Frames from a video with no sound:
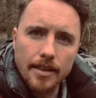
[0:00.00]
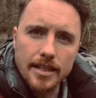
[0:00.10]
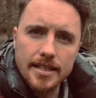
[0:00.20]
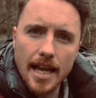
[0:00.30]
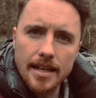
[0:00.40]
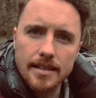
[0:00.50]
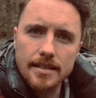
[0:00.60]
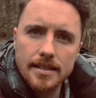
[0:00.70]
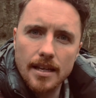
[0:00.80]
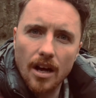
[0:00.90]
the
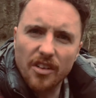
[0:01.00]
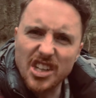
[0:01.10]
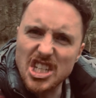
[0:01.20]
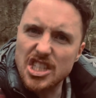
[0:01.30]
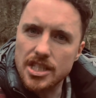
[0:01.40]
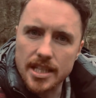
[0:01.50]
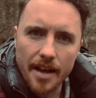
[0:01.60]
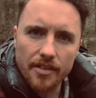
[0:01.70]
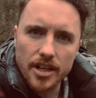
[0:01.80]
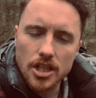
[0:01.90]
descendants of these
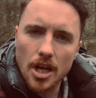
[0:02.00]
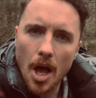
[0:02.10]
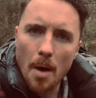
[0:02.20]
devilish,